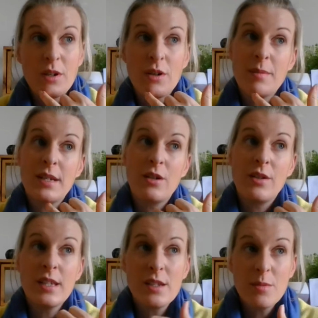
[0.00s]
oh my god, I have to get all
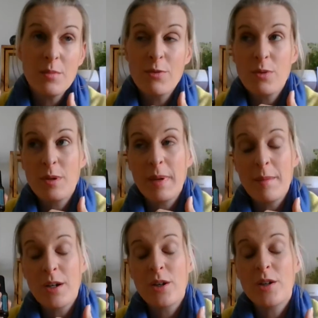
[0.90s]
this done before the
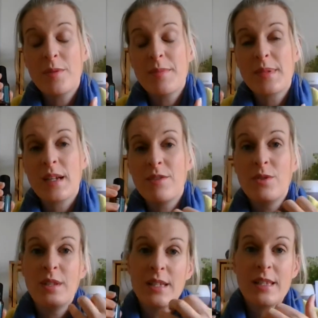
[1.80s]
baby comes, I have to
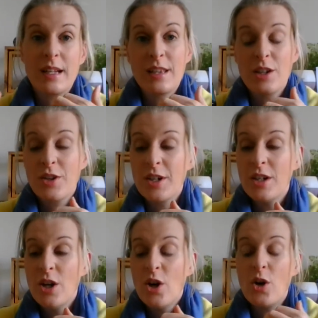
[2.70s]
do this, that, the
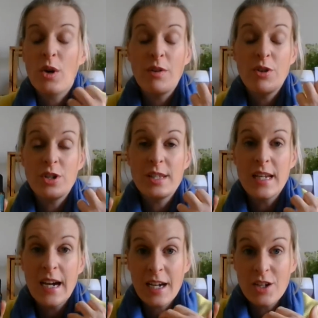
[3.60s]
other, or if you're just
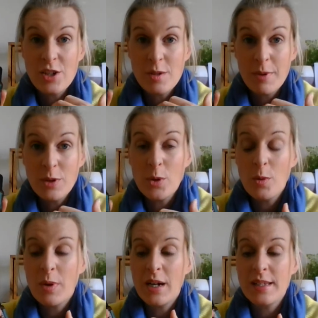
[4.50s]
anxious about the
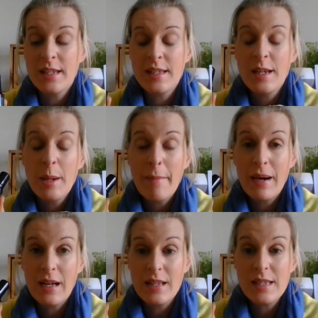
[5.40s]
whole process,
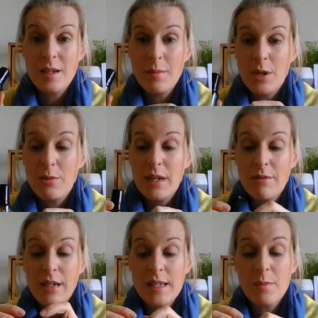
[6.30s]
Balance can be a really,
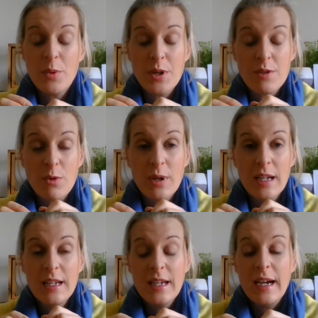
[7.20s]
really supportive
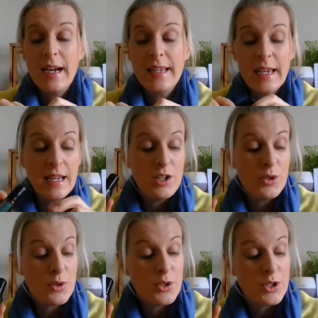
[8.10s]
oil. Again,
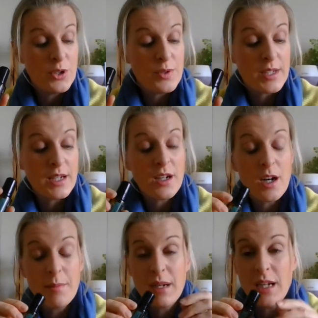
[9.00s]
you could use it in
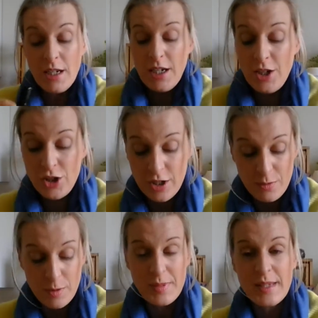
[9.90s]

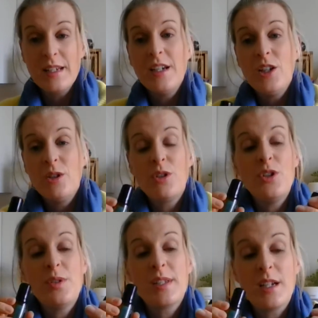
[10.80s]
combination, you
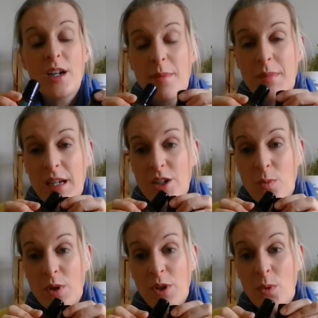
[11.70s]
could use it in
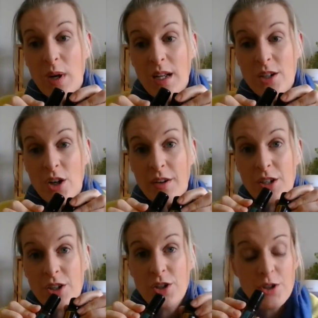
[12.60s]
combination with your wild
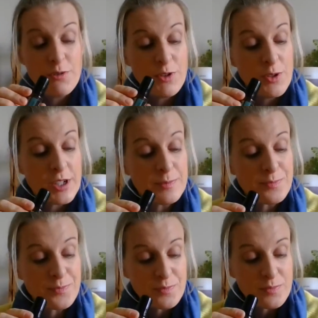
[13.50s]
orange in your diffuser.